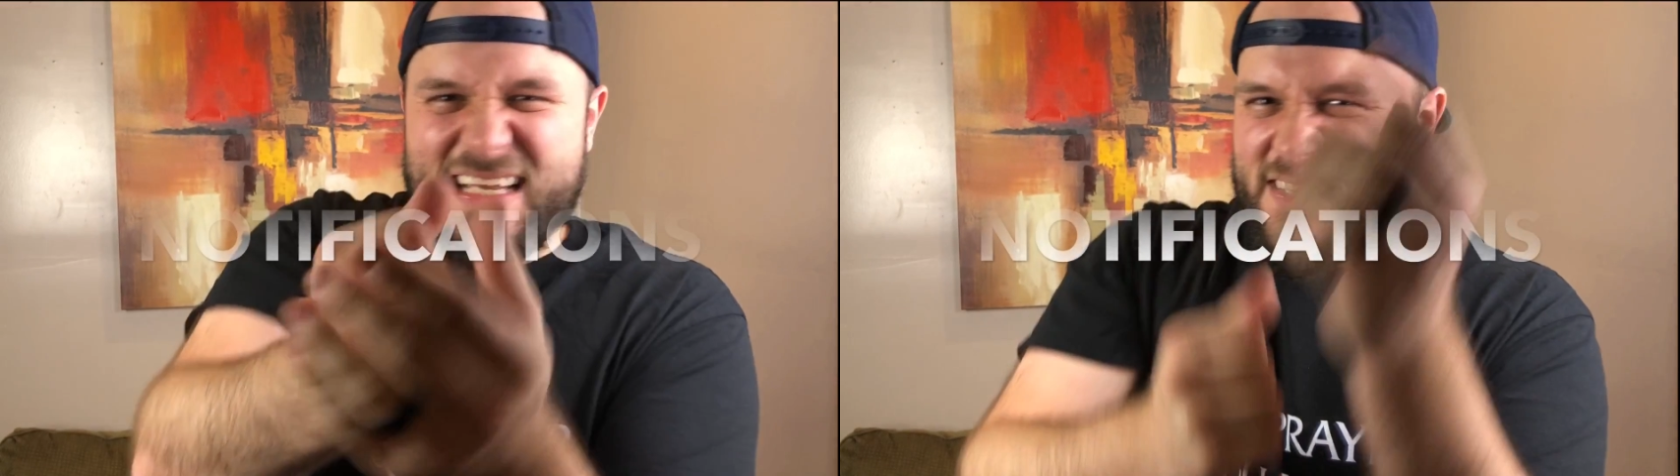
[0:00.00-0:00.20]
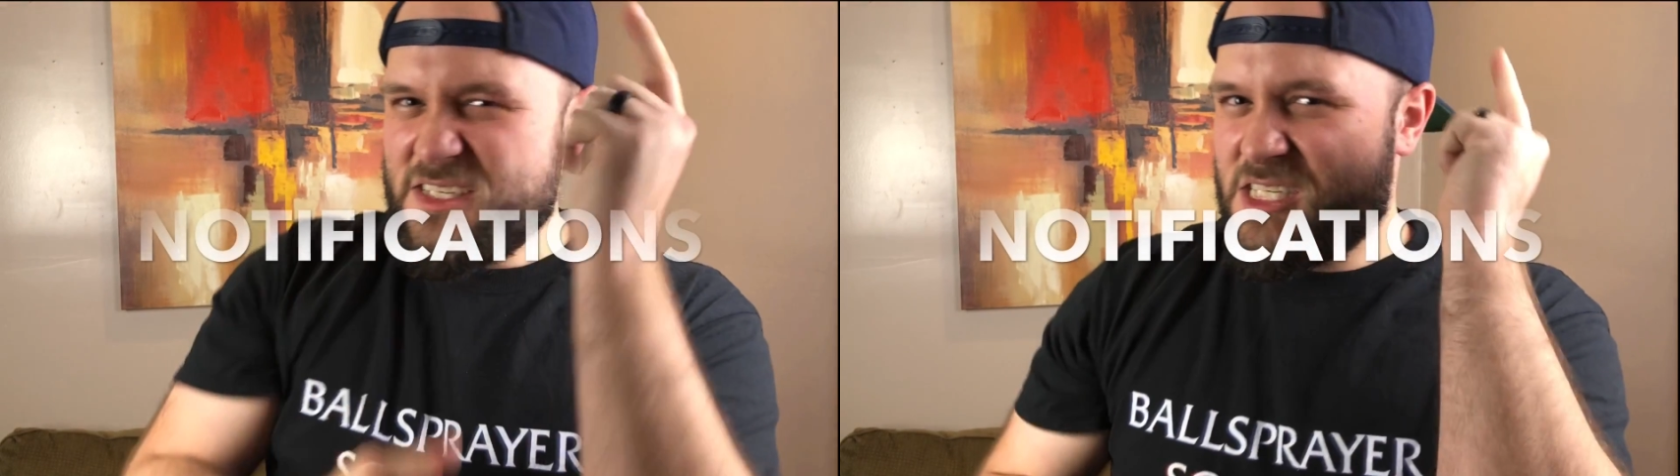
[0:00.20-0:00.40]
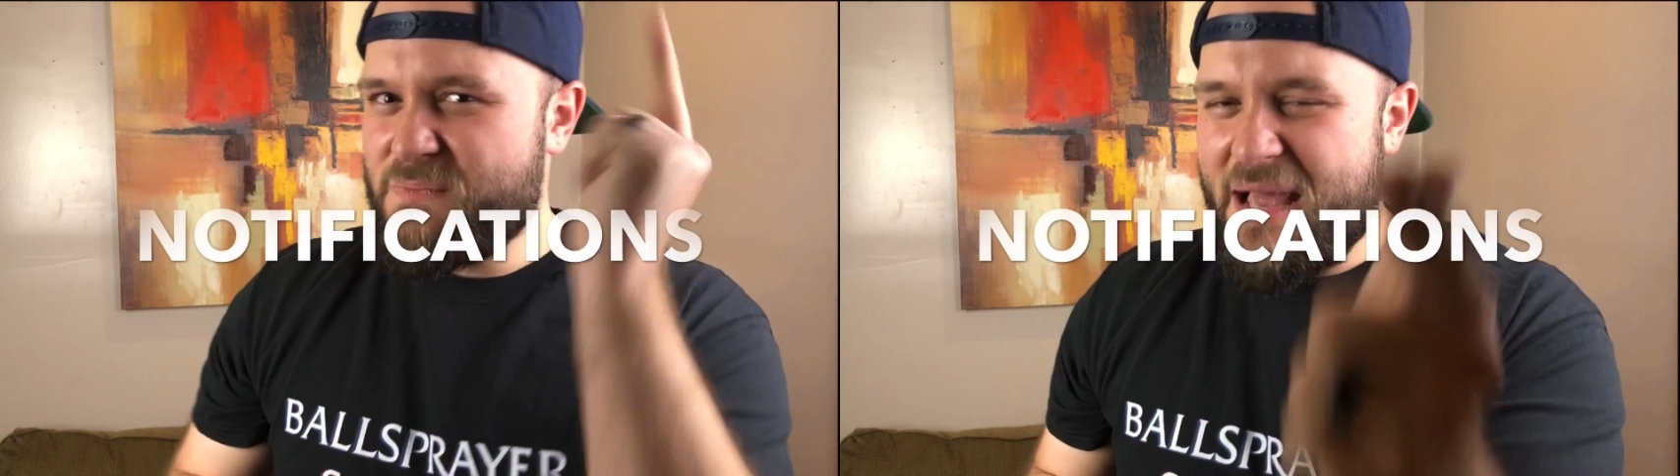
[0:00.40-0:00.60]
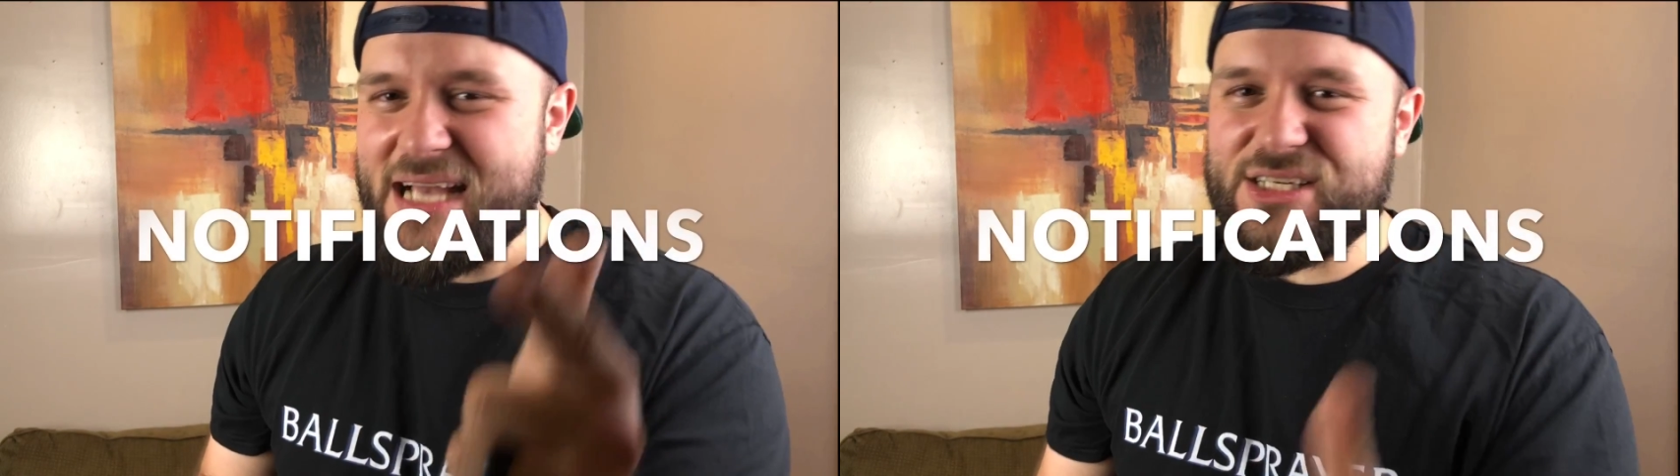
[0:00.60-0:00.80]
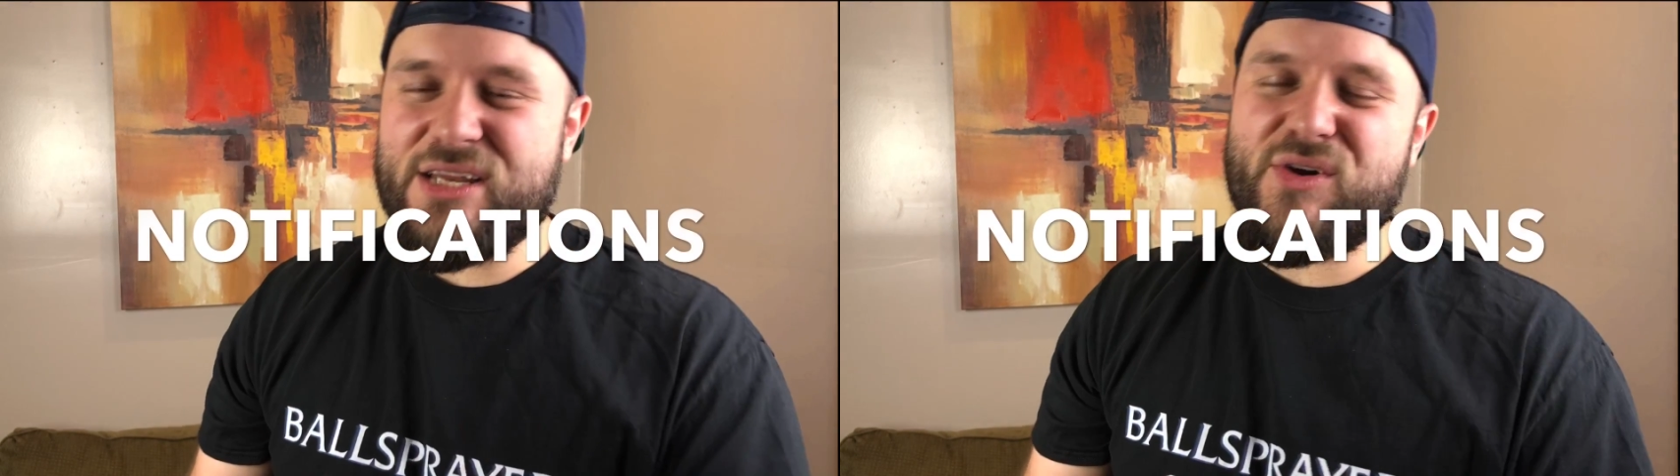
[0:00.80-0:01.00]

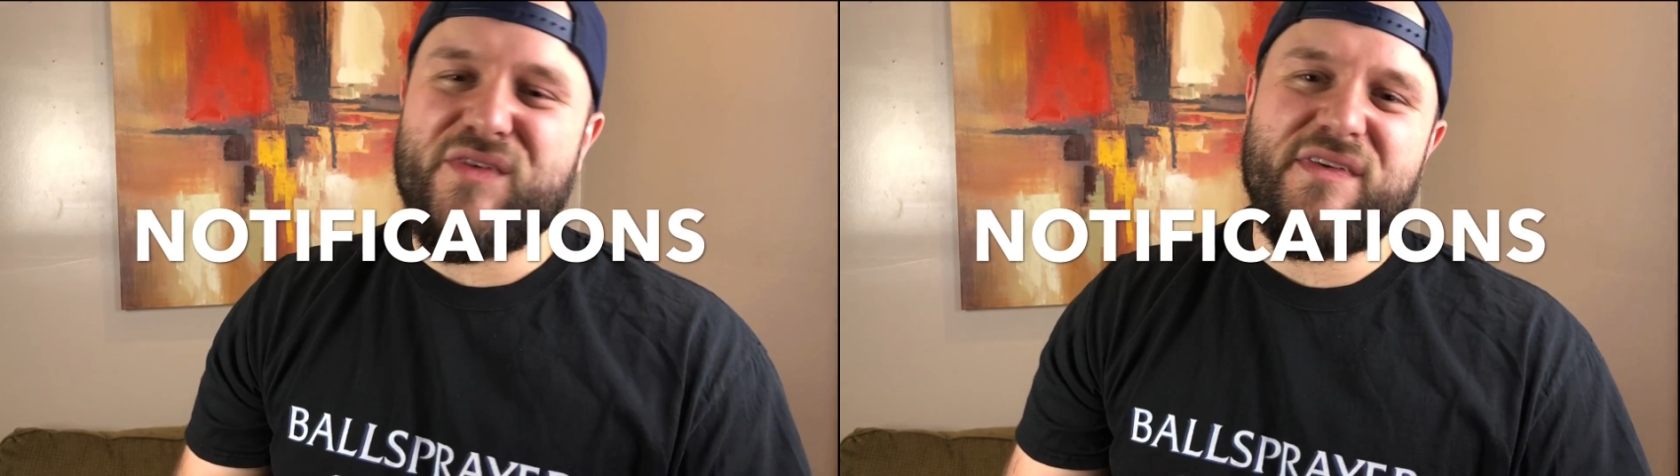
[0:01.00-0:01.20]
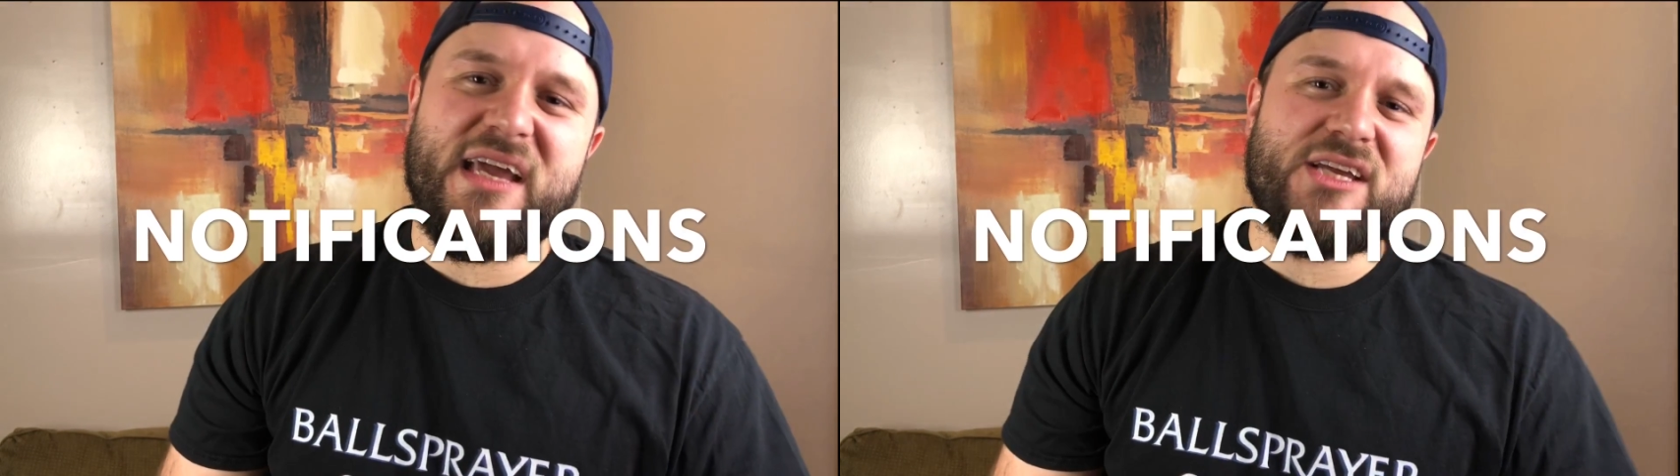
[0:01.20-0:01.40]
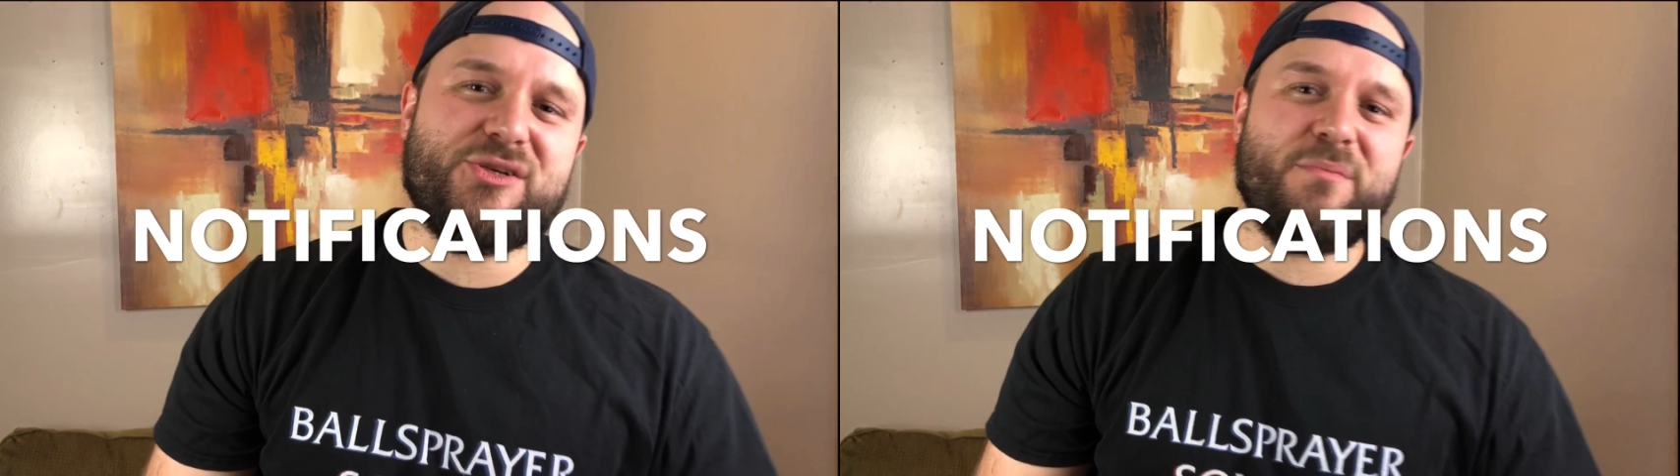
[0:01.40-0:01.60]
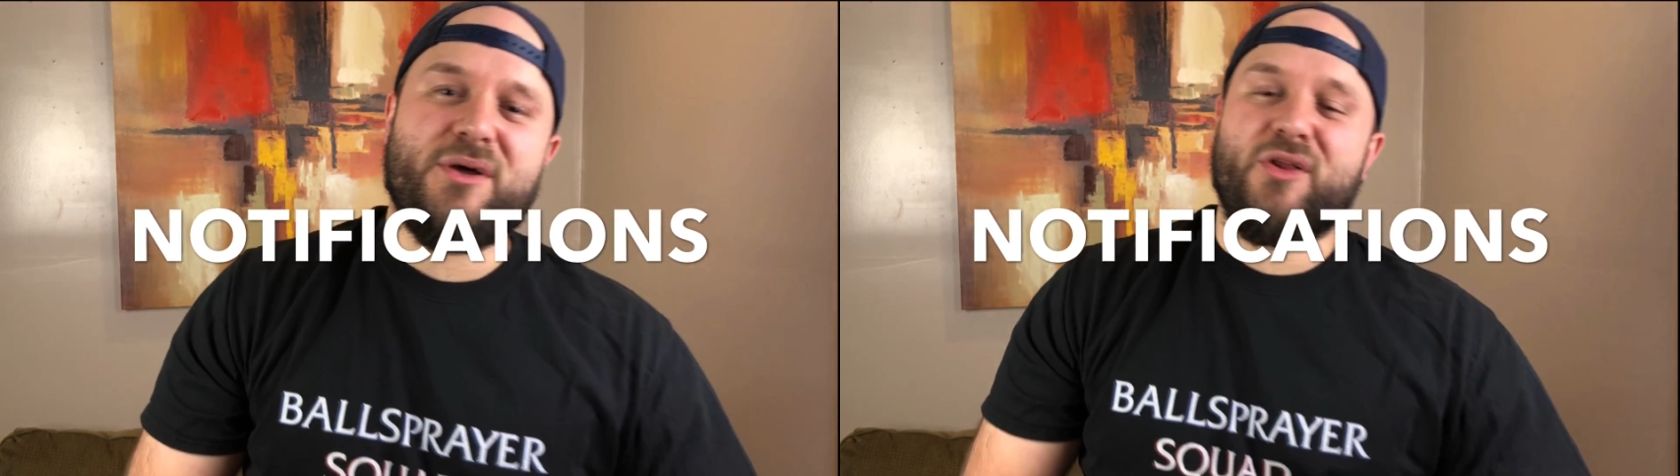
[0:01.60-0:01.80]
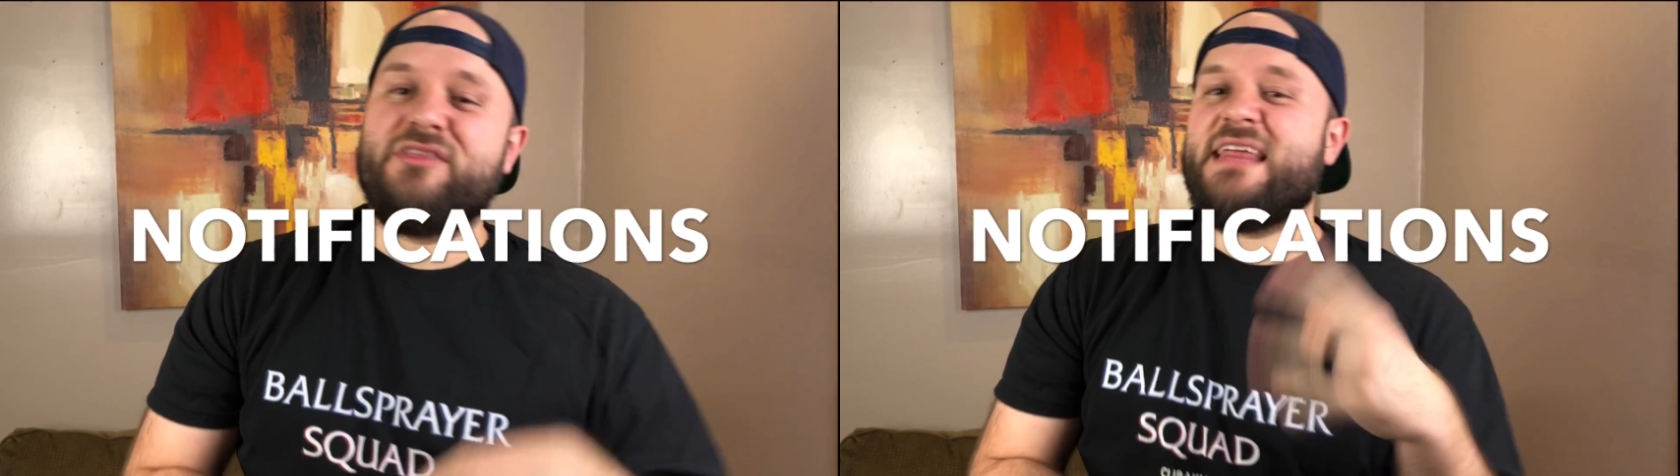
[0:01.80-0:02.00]
smash that notification bell.